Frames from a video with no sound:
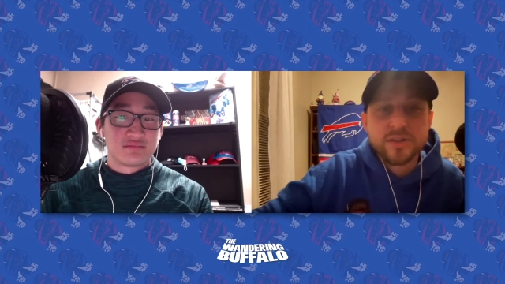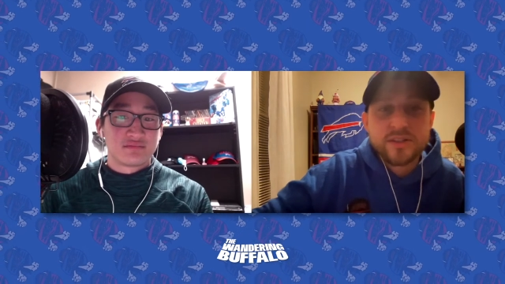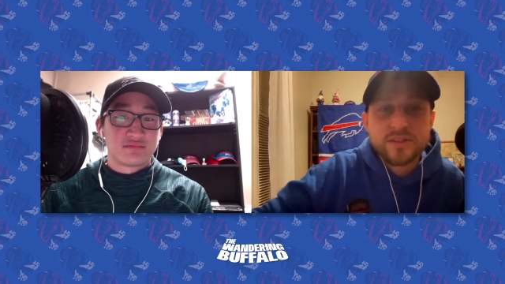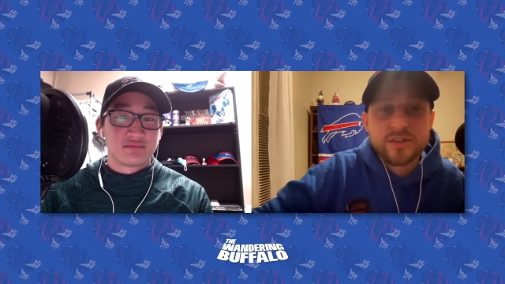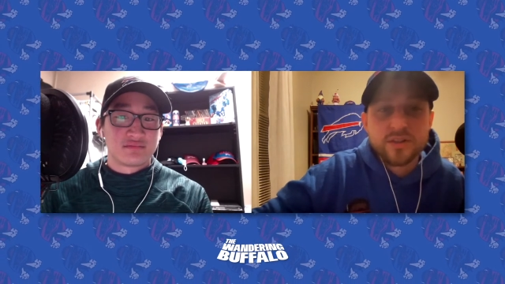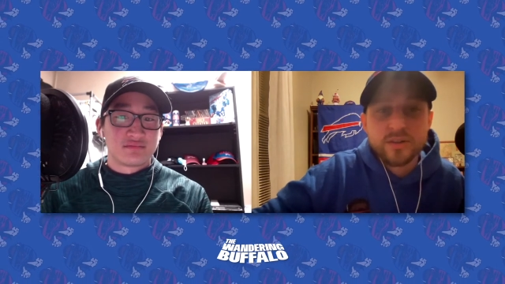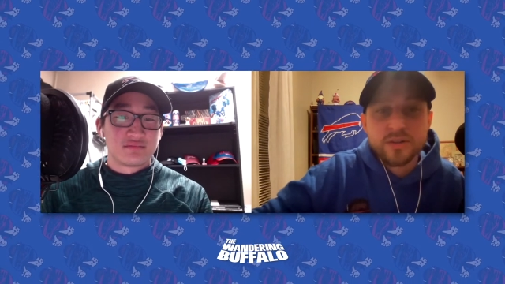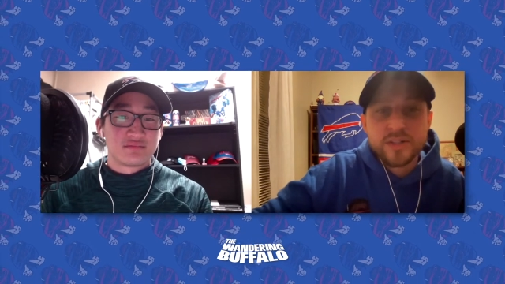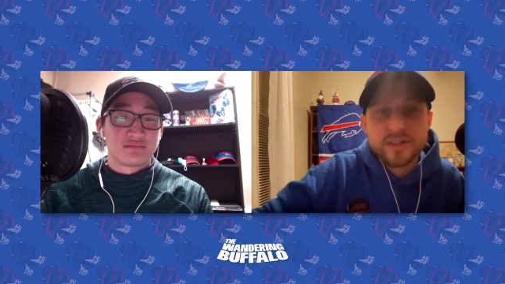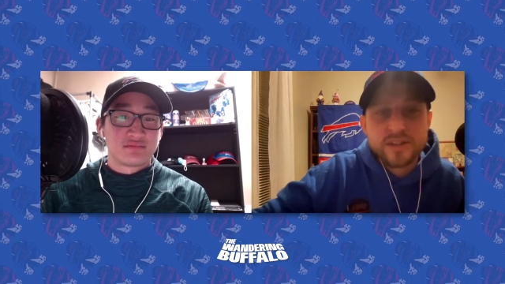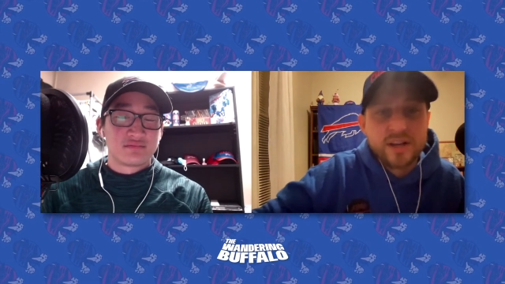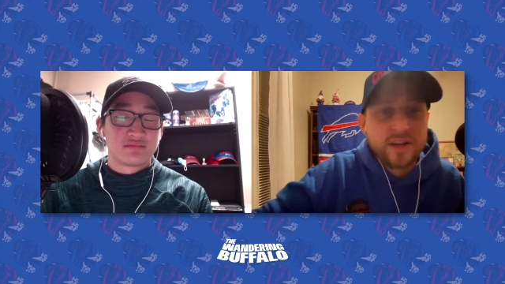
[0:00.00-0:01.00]
Speaker 1: so he's
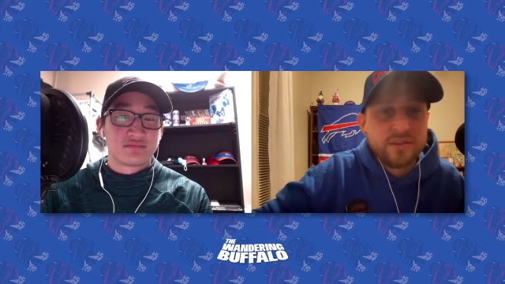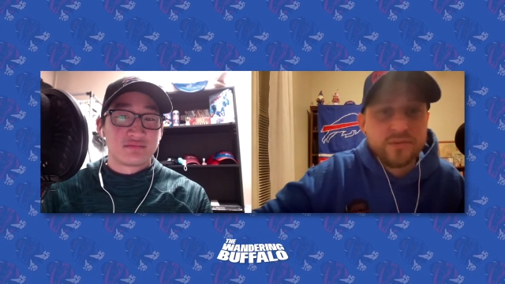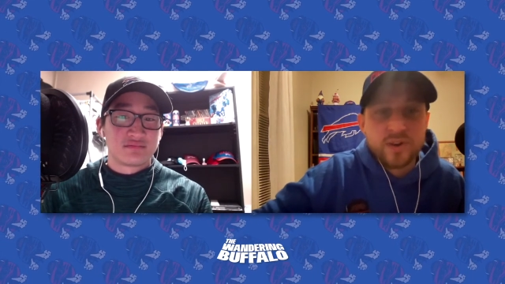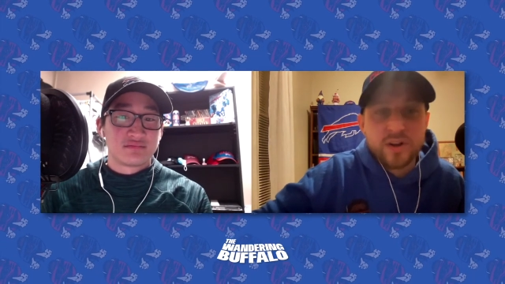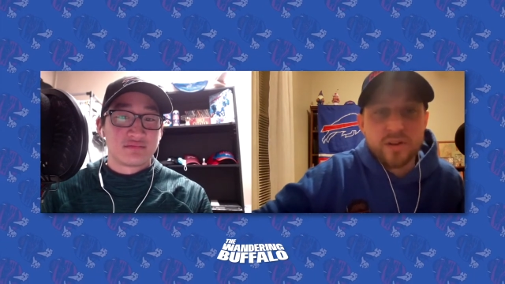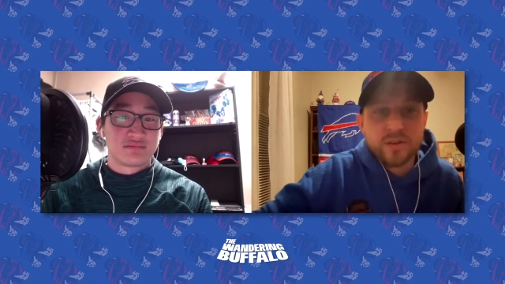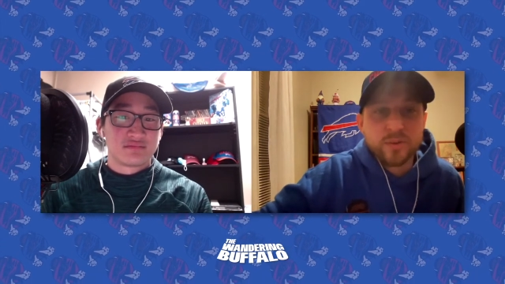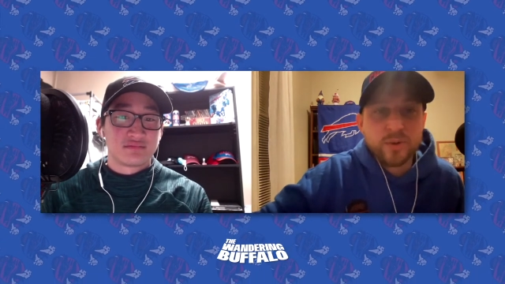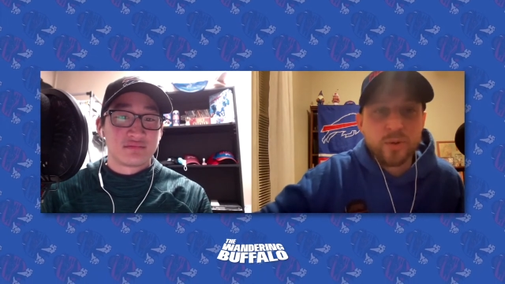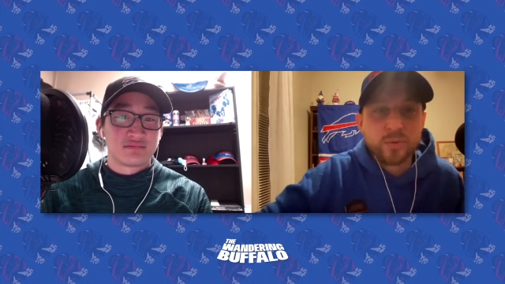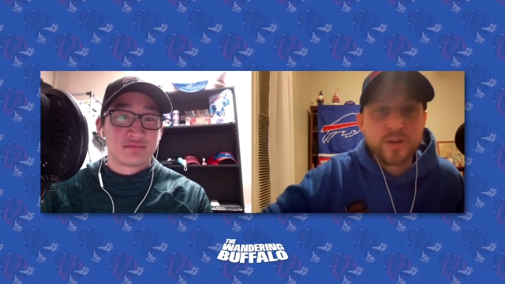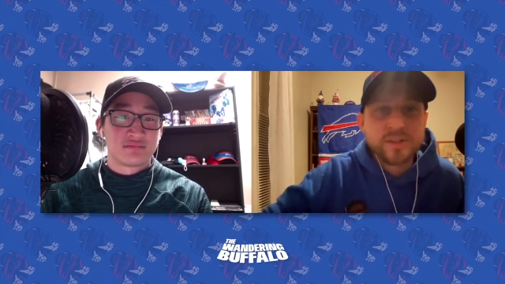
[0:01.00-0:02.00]
kind of a low
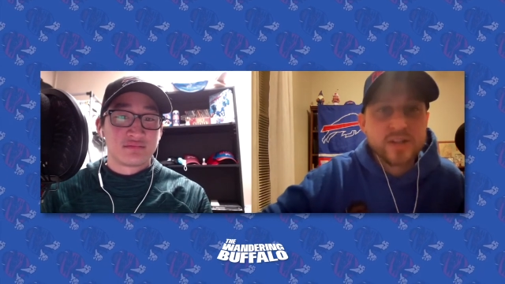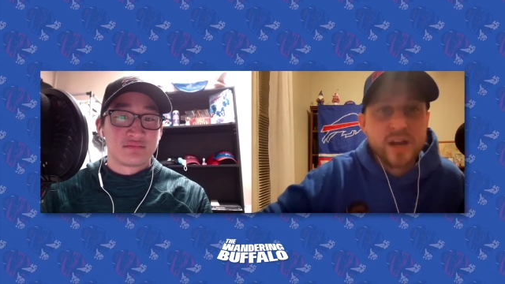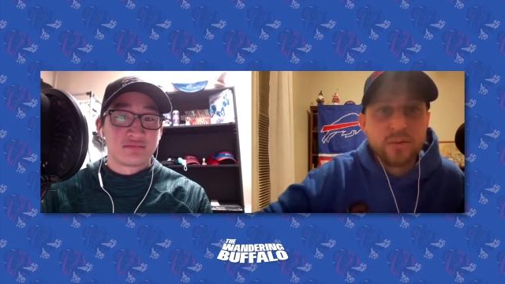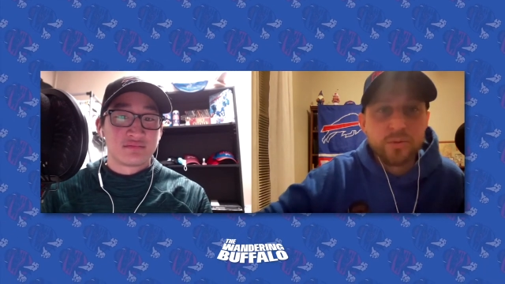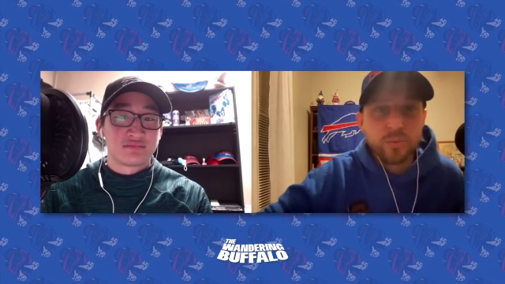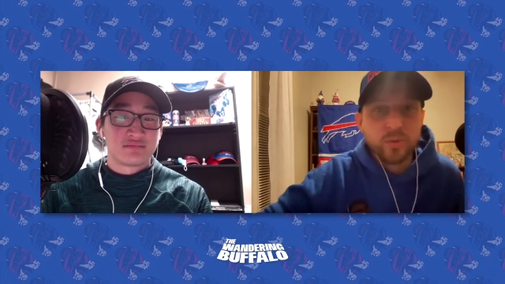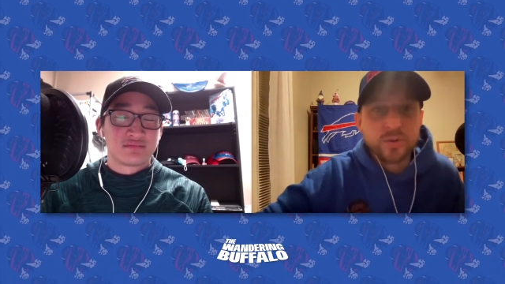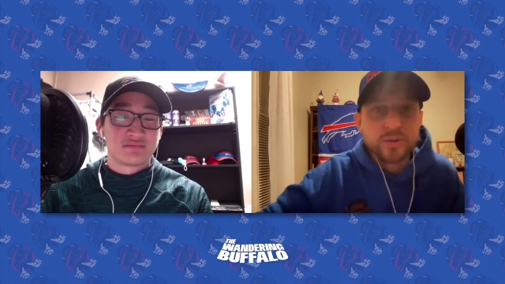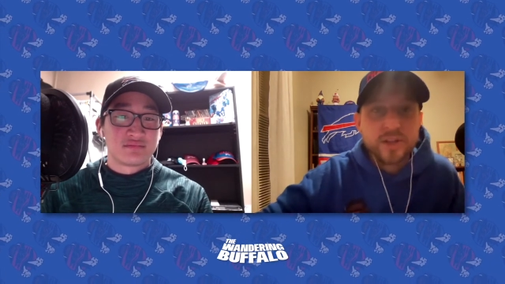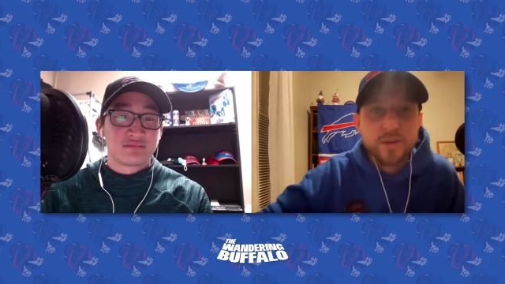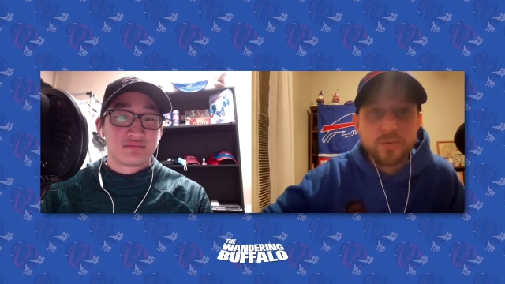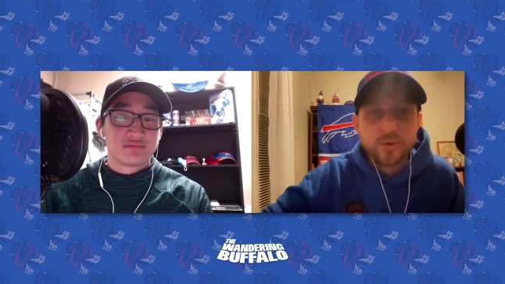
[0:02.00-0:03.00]
risk, high reward to
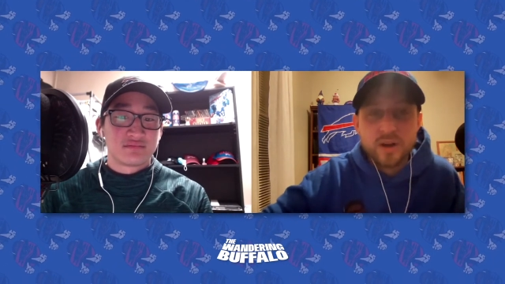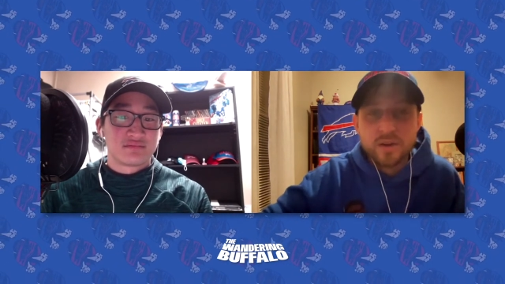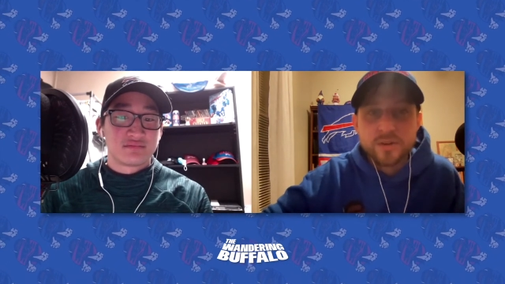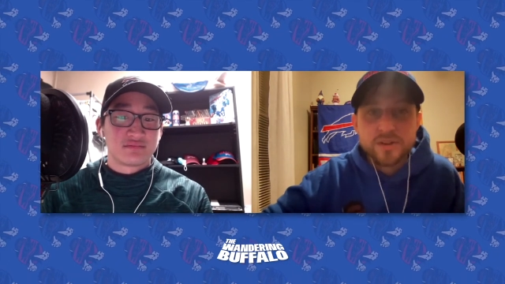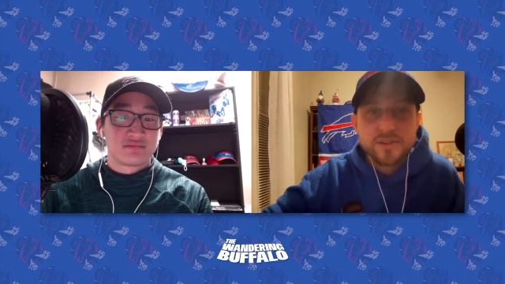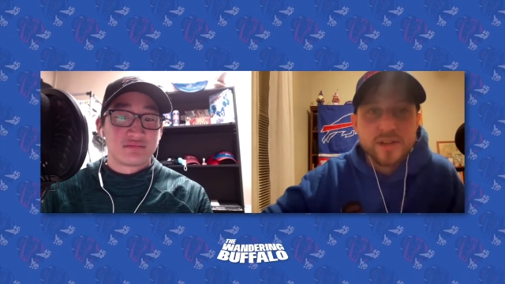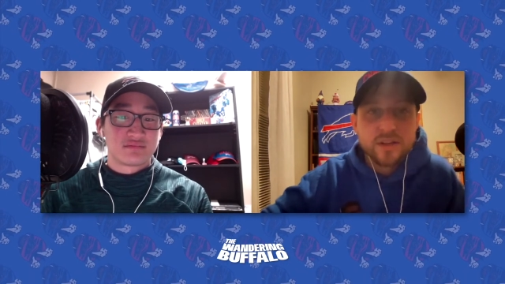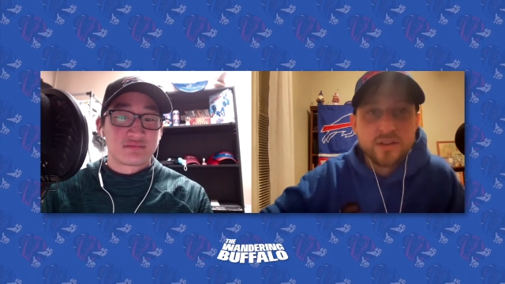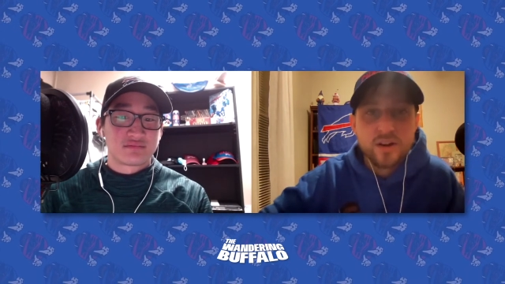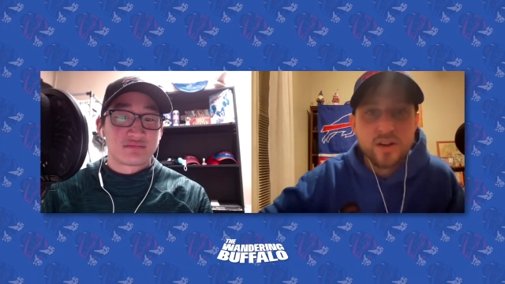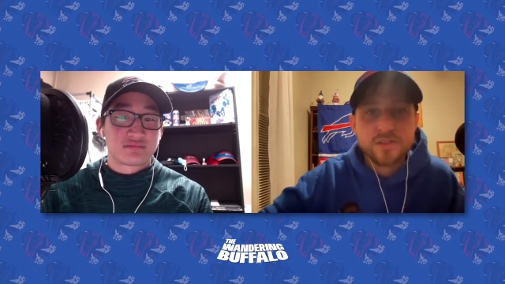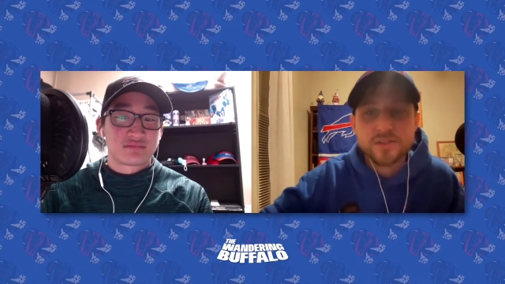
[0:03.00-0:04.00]
keep around. He's not
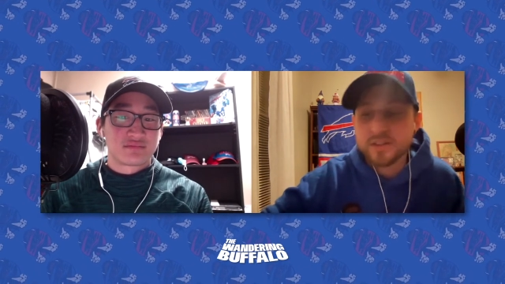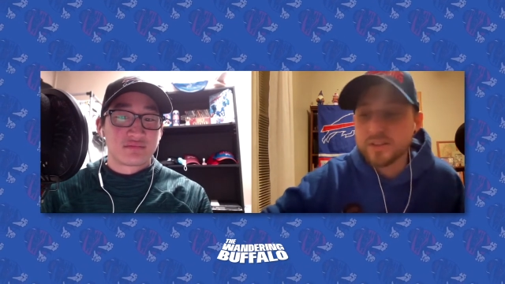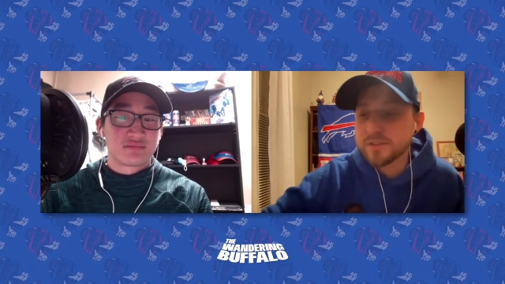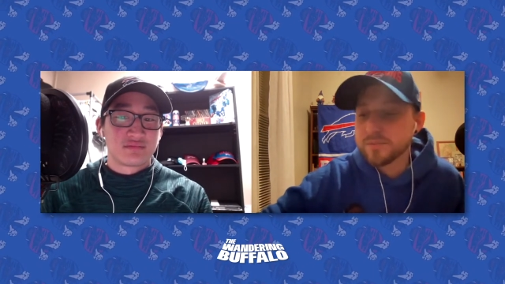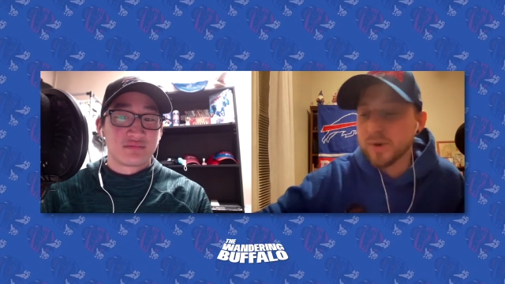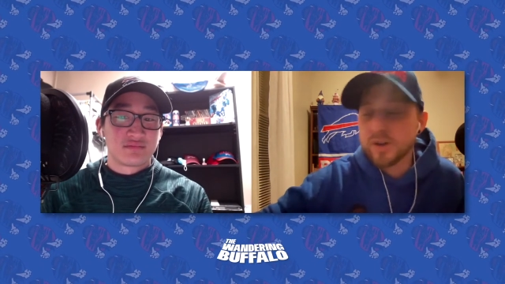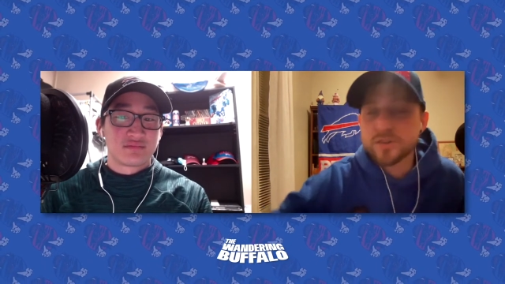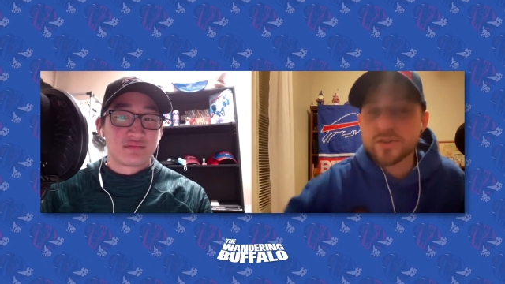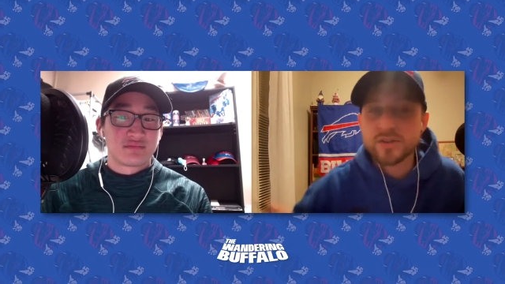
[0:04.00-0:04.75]
costing us much.